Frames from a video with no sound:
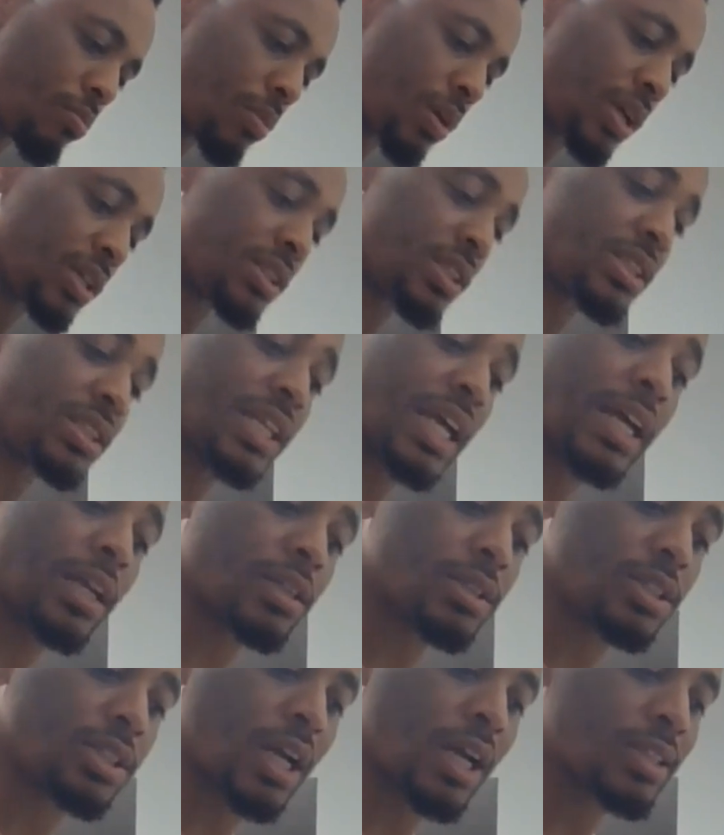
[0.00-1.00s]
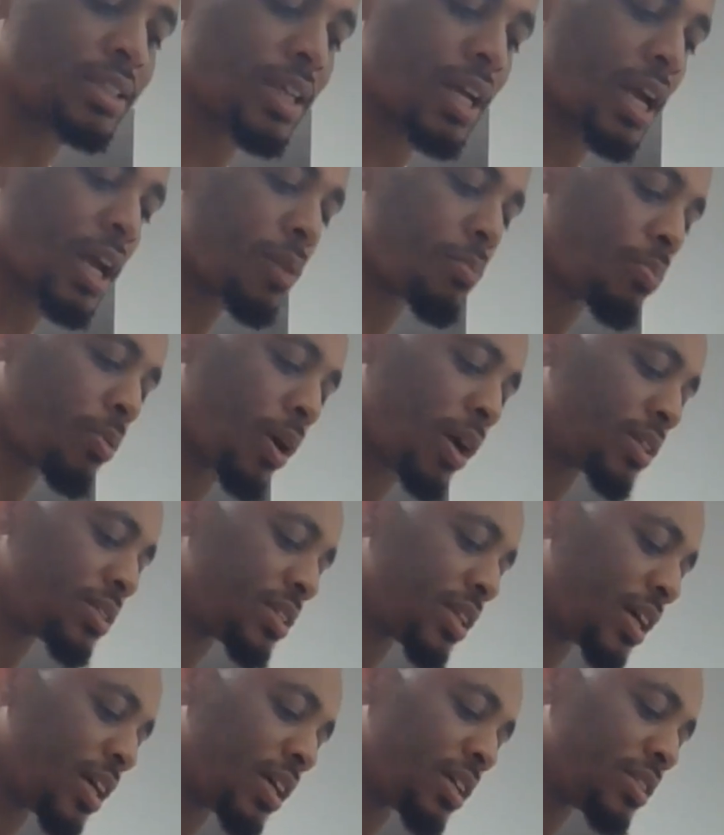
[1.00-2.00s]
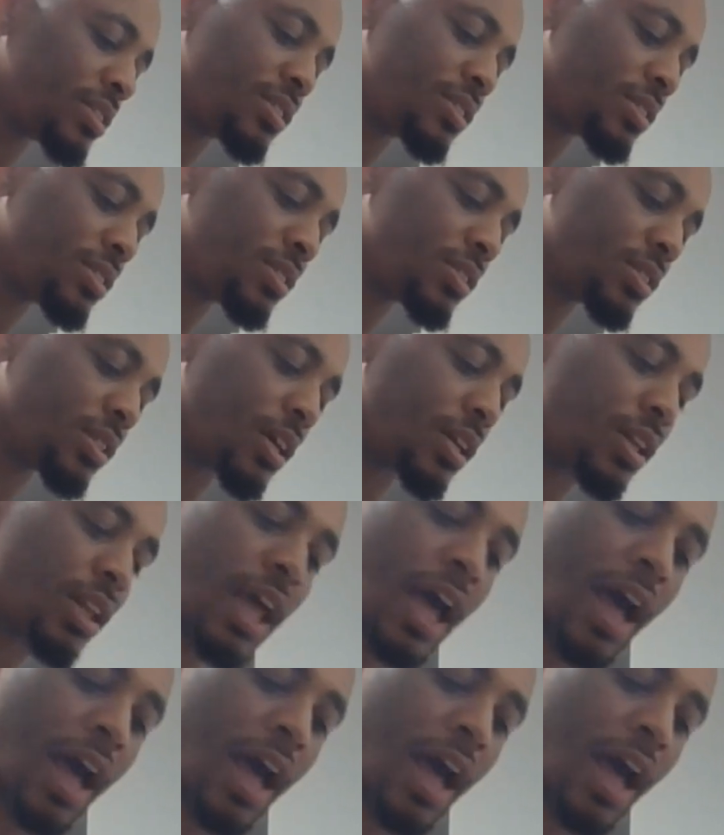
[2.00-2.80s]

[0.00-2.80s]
Because the sauteing process and